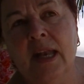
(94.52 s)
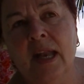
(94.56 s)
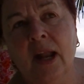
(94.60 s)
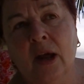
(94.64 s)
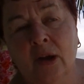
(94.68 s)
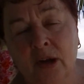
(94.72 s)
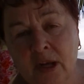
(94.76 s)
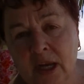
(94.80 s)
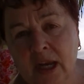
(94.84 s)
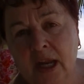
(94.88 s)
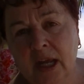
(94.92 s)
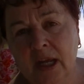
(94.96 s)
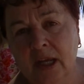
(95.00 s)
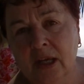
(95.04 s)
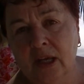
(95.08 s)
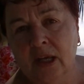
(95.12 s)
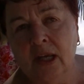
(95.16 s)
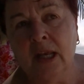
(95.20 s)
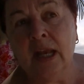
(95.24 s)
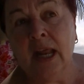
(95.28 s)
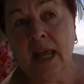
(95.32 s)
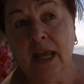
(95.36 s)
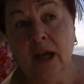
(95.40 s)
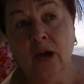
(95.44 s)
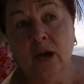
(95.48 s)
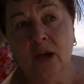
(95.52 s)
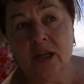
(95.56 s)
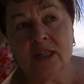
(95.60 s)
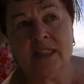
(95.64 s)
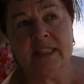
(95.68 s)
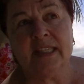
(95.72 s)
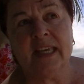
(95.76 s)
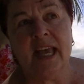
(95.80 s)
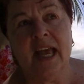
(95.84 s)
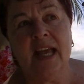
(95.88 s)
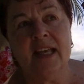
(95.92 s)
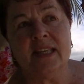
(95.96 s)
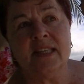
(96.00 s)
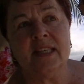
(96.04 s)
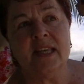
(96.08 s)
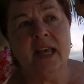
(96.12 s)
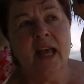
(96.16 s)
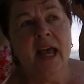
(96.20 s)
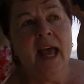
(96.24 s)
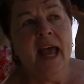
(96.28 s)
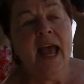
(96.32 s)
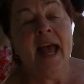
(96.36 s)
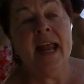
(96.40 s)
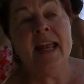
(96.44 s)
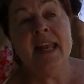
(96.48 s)
on ne Negros, yes. Yeah,
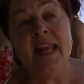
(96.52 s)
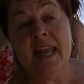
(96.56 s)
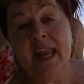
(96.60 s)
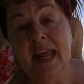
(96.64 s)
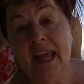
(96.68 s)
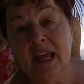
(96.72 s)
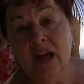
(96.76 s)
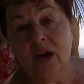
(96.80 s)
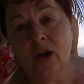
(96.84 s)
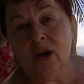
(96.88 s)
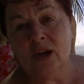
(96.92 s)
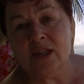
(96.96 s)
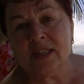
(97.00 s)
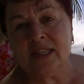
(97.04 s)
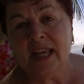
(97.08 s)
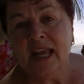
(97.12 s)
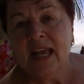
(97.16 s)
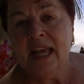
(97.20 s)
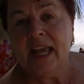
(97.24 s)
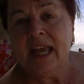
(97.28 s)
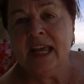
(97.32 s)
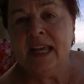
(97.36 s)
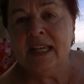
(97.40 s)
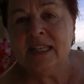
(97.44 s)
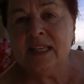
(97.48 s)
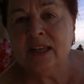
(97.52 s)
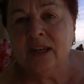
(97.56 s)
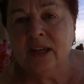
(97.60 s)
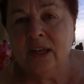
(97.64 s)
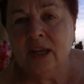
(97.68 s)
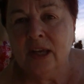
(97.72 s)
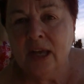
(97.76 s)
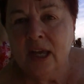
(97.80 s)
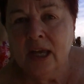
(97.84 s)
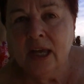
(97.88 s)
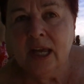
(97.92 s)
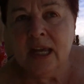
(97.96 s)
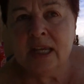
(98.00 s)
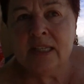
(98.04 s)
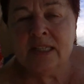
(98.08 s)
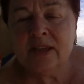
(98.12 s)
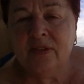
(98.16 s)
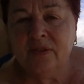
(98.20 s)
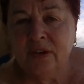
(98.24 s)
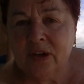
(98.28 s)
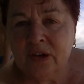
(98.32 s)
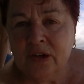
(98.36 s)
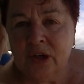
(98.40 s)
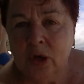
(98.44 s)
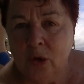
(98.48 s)
yeah. And Negros is a is a
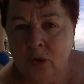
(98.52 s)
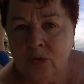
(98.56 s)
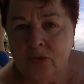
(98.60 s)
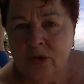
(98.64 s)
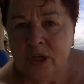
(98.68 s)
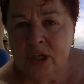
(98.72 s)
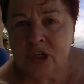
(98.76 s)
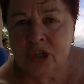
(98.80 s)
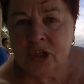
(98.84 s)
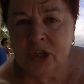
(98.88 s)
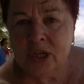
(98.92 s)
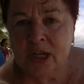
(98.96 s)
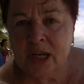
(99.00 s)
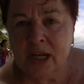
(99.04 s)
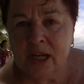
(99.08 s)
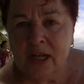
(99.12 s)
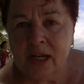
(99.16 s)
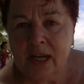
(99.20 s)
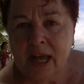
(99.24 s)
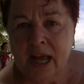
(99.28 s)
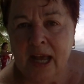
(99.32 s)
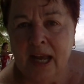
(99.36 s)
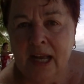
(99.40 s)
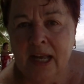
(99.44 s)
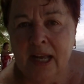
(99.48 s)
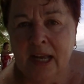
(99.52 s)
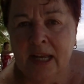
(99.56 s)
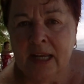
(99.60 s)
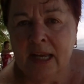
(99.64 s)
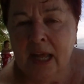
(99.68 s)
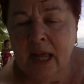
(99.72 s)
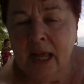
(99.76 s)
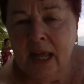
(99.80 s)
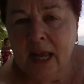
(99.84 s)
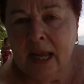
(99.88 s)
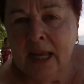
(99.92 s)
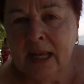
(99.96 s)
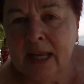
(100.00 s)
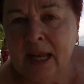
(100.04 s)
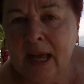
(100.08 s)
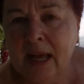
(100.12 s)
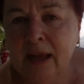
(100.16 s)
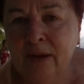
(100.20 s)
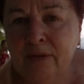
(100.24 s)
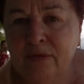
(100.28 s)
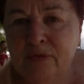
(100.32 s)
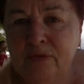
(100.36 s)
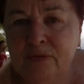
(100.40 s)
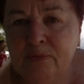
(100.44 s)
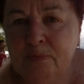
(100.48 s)
very original island. Yeah. And
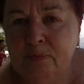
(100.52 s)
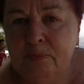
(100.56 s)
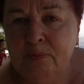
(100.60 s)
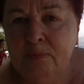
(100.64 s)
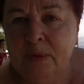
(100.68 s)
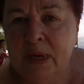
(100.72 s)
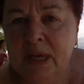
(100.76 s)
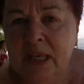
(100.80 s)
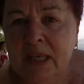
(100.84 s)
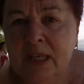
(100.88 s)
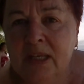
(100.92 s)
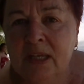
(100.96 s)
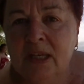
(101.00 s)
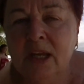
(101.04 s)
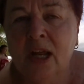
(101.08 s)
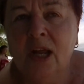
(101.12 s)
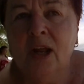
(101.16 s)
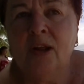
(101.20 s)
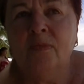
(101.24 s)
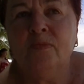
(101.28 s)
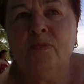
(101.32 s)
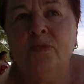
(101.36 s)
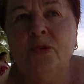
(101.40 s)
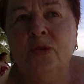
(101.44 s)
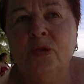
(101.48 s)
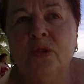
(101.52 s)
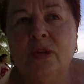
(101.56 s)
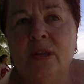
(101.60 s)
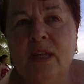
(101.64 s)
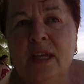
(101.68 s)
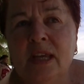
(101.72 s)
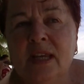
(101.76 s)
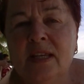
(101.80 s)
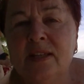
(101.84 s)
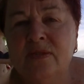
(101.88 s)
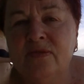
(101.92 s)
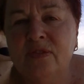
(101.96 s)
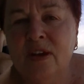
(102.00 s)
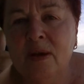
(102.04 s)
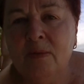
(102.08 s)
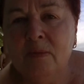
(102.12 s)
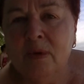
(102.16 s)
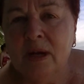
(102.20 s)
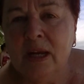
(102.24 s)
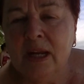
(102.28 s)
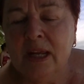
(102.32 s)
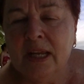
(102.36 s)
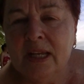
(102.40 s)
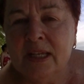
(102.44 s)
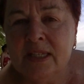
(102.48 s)
I've been to these
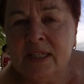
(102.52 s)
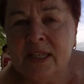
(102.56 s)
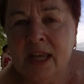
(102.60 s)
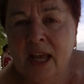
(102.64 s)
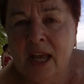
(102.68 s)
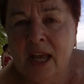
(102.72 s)
families